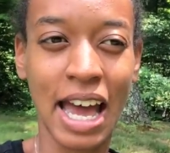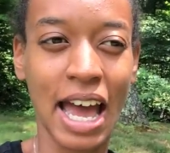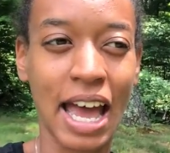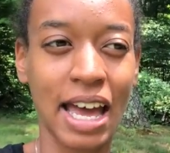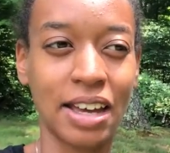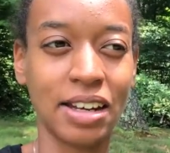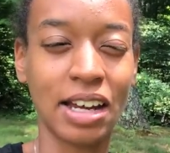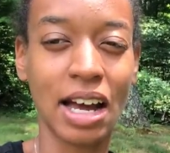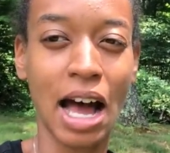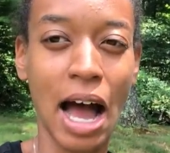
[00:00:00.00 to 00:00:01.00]
And
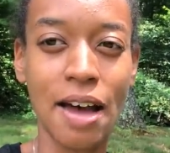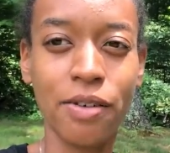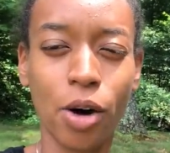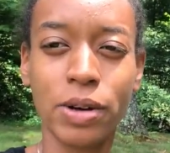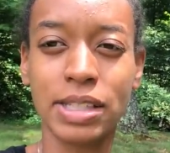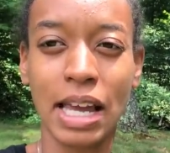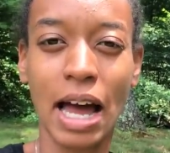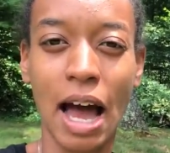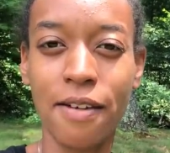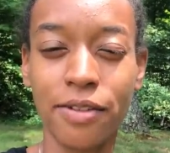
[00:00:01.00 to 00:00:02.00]
I've
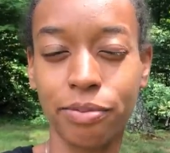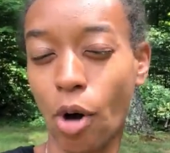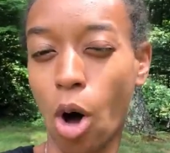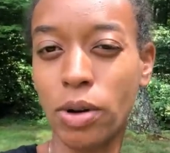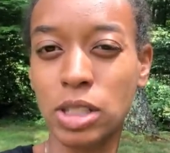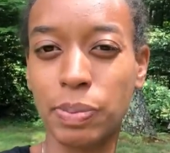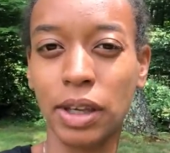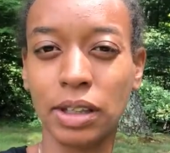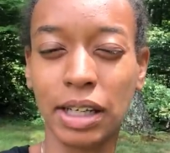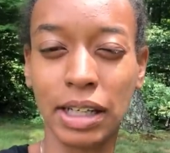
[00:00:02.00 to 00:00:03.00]
always
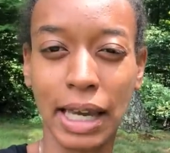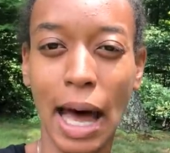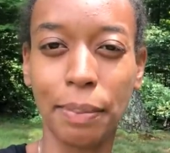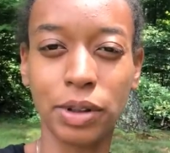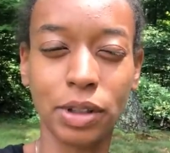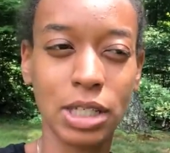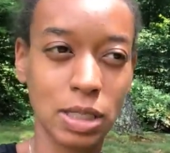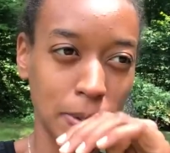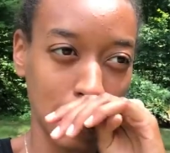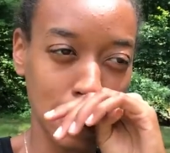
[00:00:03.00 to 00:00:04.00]
been like a
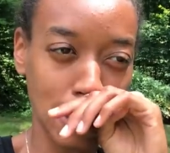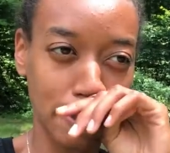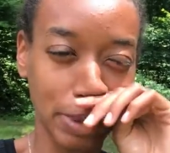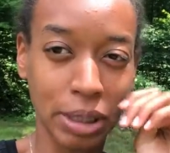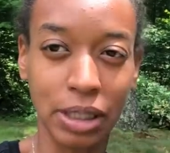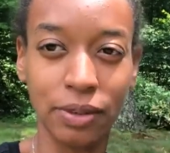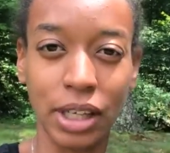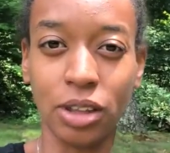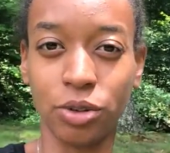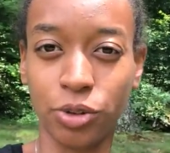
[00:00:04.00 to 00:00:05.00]
capitalist because I believe
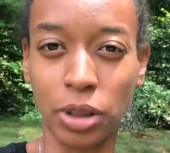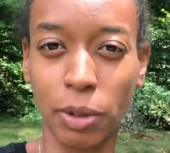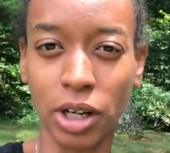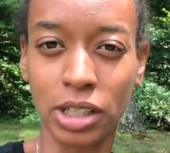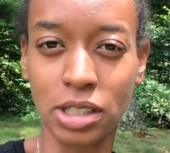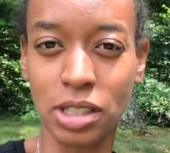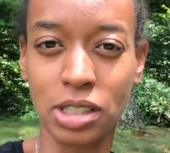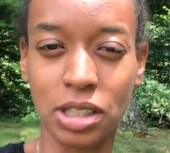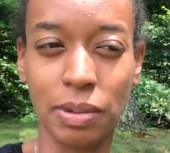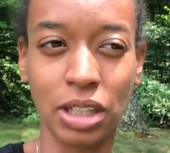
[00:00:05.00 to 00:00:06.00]
in the free market
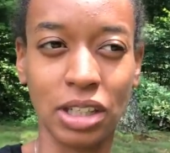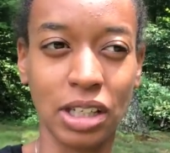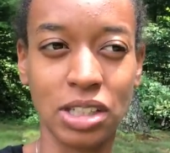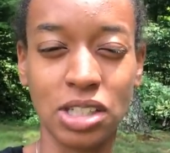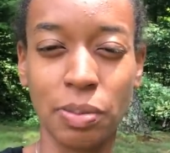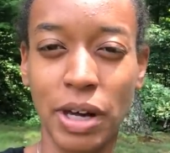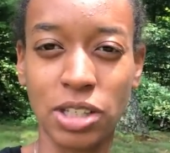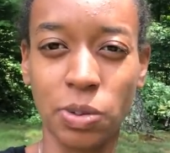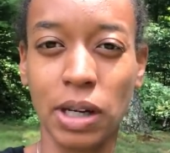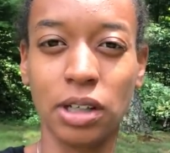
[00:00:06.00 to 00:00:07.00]
system. I think it's the
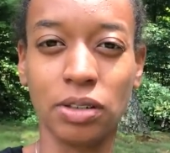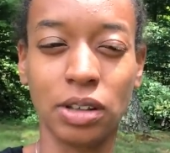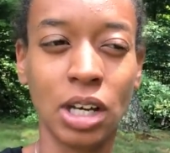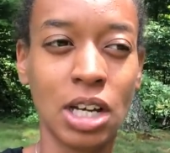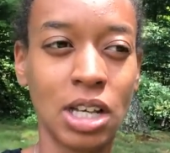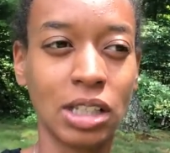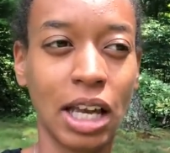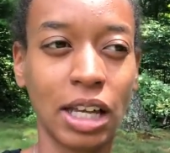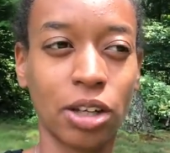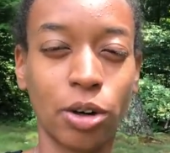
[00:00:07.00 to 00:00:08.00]
best way to
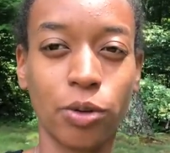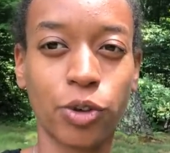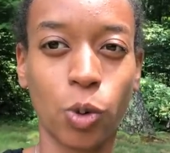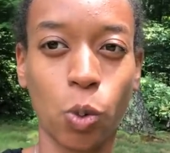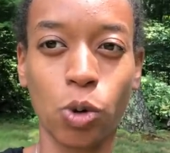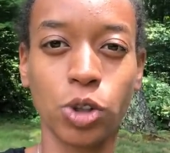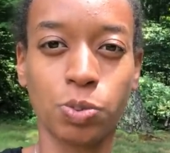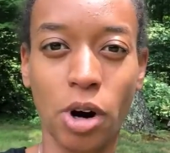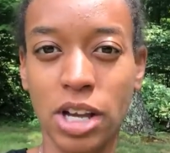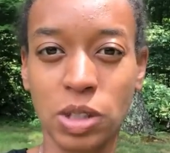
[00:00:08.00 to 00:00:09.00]
like for world
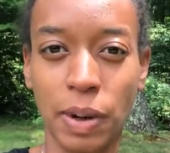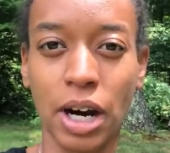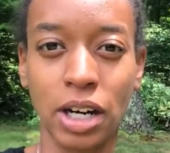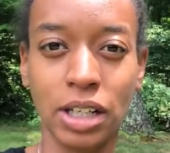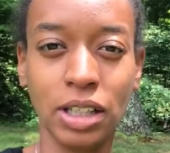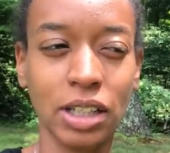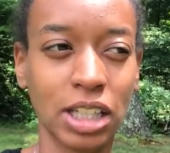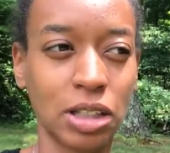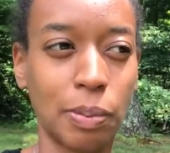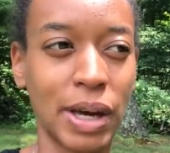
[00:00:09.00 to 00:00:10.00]
prosperity,
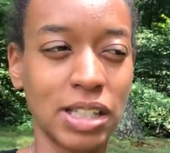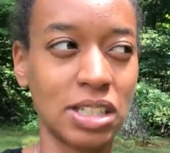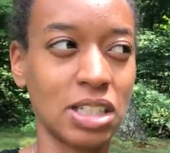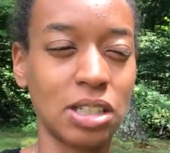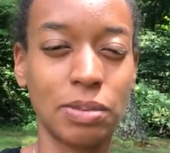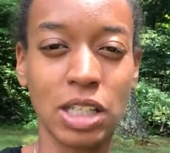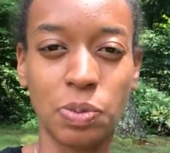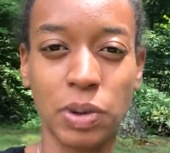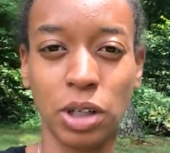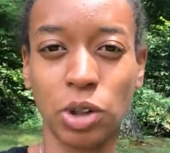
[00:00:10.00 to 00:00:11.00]
like the best system
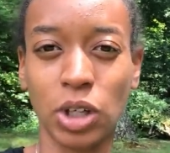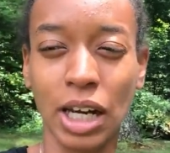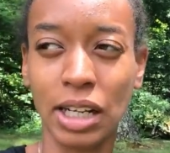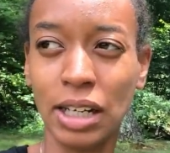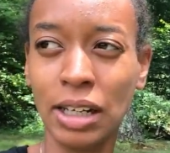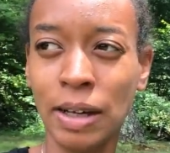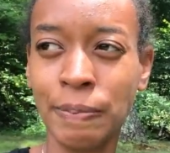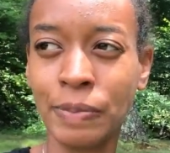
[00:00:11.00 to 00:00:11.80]
that's been created.